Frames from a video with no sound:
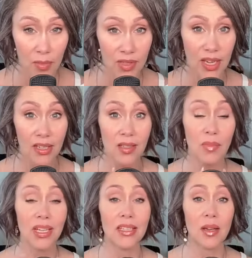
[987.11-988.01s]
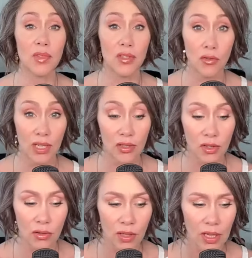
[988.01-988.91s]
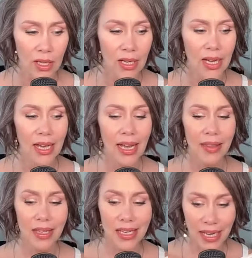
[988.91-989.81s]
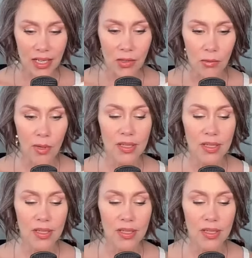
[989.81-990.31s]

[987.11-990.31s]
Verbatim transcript: Say it as many times as you need to. The next one was